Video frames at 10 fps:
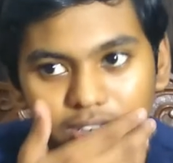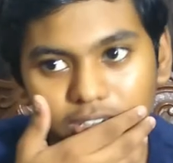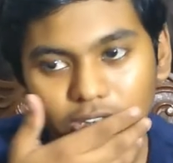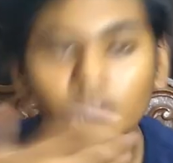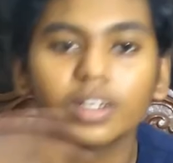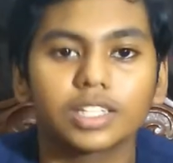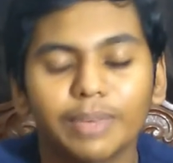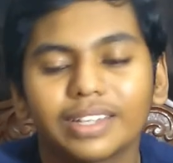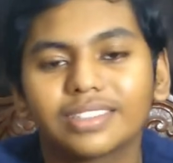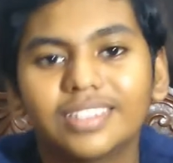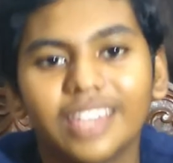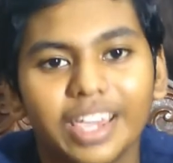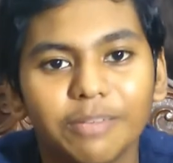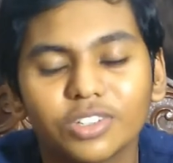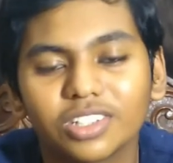so expect the
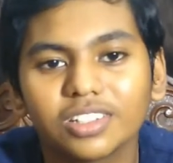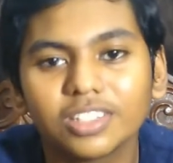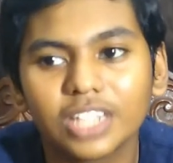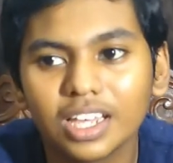same results.